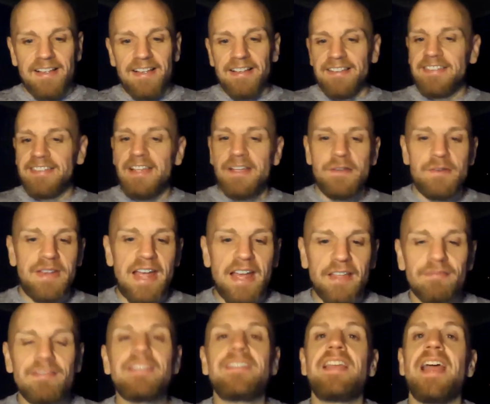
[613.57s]
So
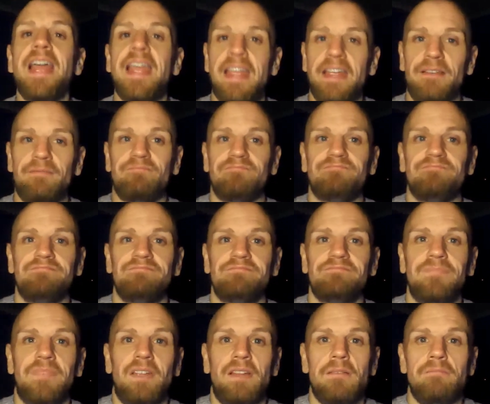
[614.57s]
Catherine Tate,
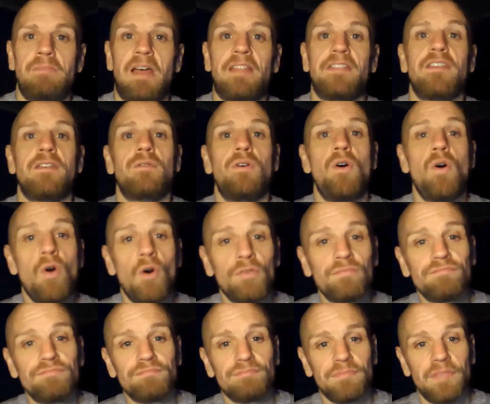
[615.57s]
Matthew
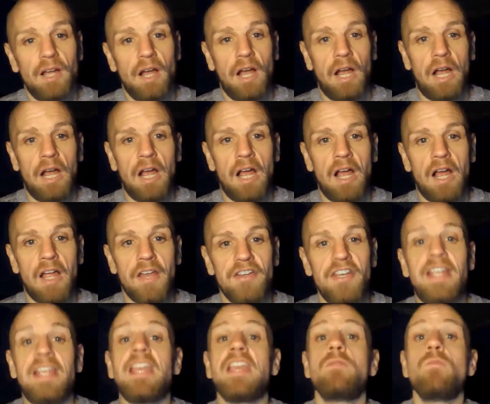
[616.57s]
Horn,
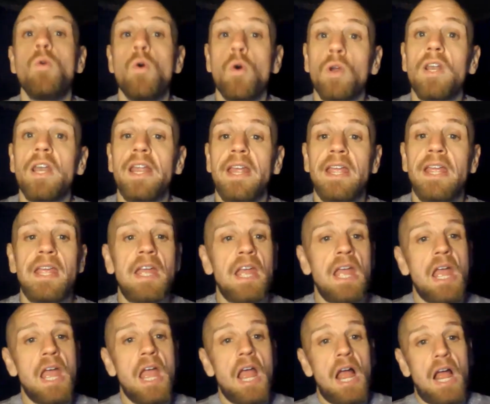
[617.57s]
Nikki Wardley,
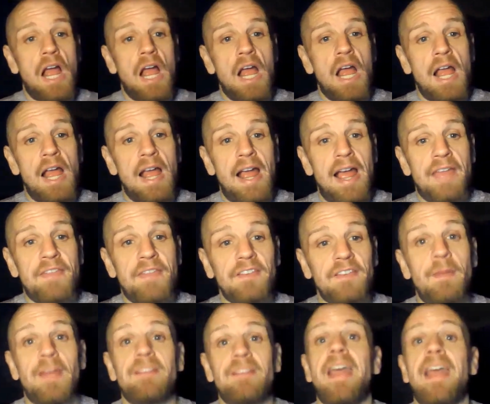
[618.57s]
and there's a
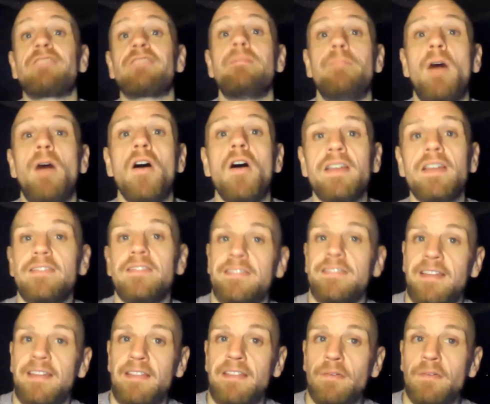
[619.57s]
bit of Katherine Parkinson
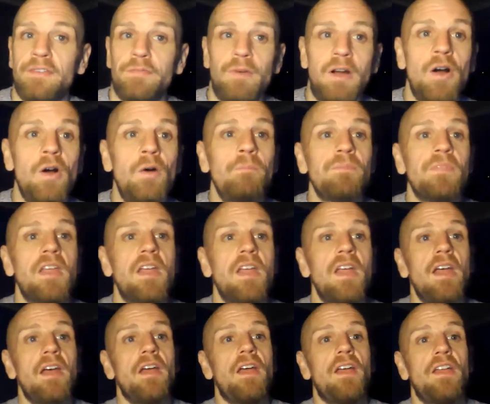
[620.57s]
in there as well.
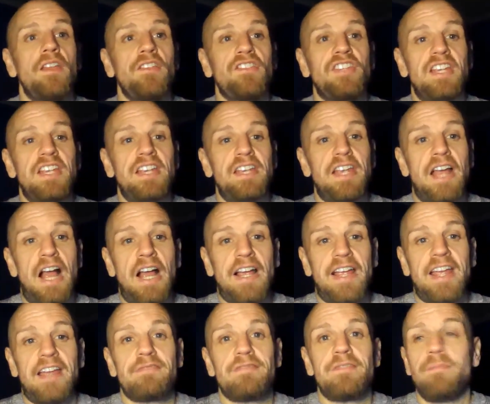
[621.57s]

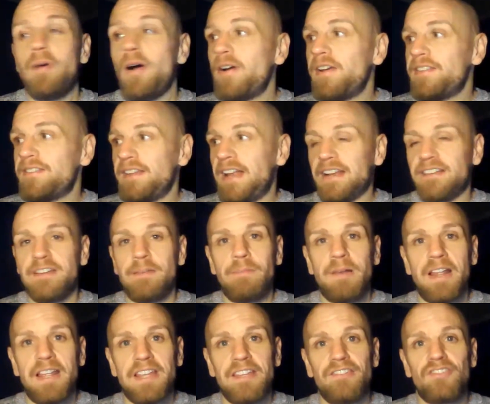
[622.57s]
Katherine Parkinson actually
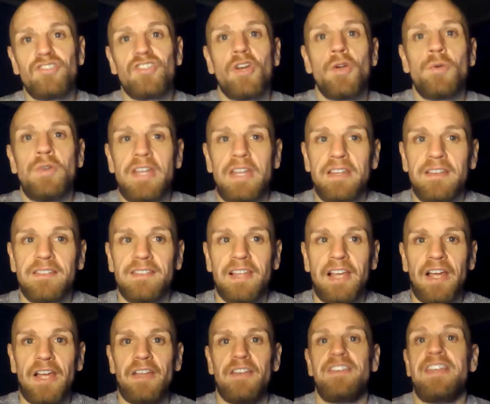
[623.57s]
plays Joni's
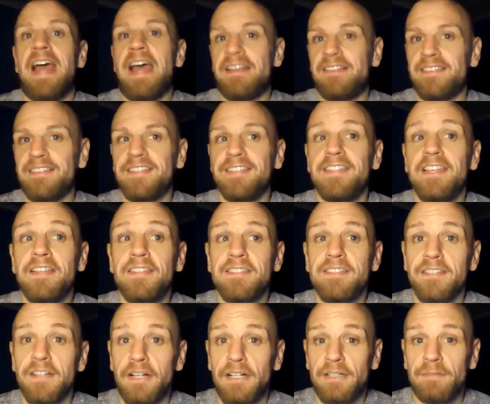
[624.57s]
Nan's
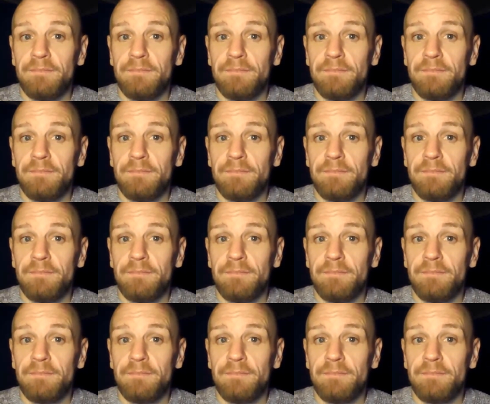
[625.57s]
sister.